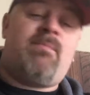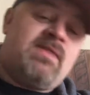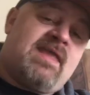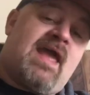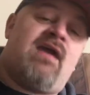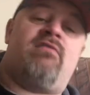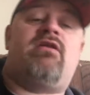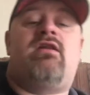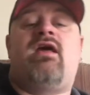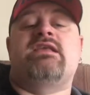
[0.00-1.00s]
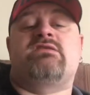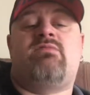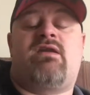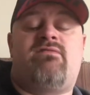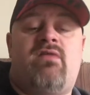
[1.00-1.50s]
up and down. Nice
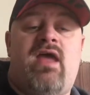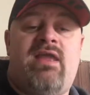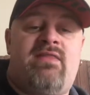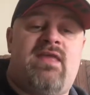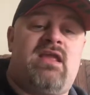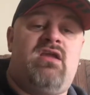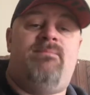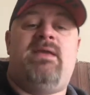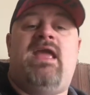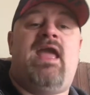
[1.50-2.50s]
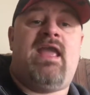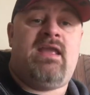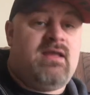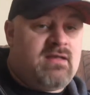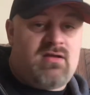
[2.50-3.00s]
quick flight. Thank you,
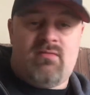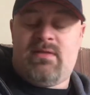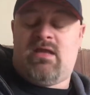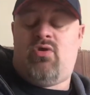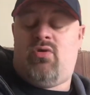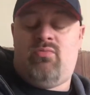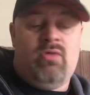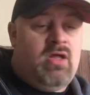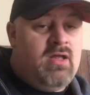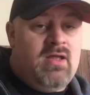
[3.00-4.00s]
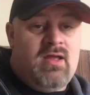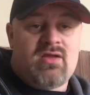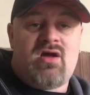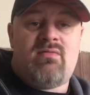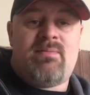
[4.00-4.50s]
BA. Got me home.
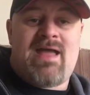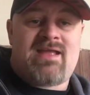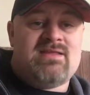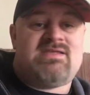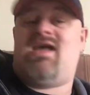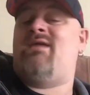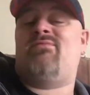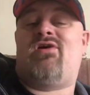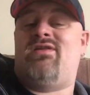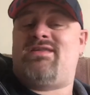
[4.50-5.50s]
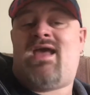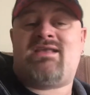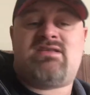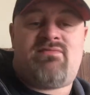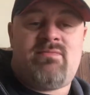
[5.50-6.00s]
Got me back in time. Got a
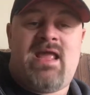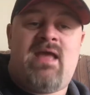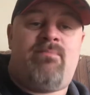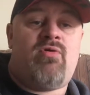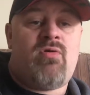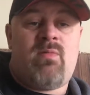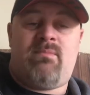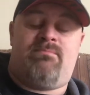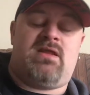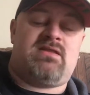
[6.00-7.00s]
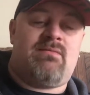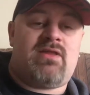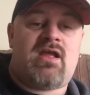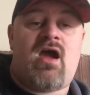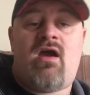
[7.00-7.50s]
taxi from the airport. Went and picked up
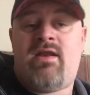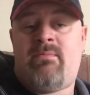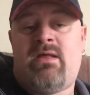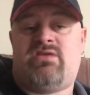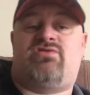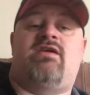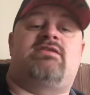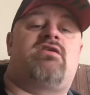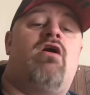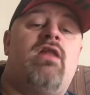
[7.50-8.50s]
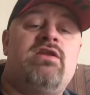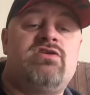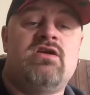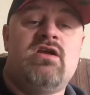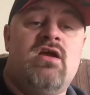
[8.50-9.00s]
the car and then went straight to college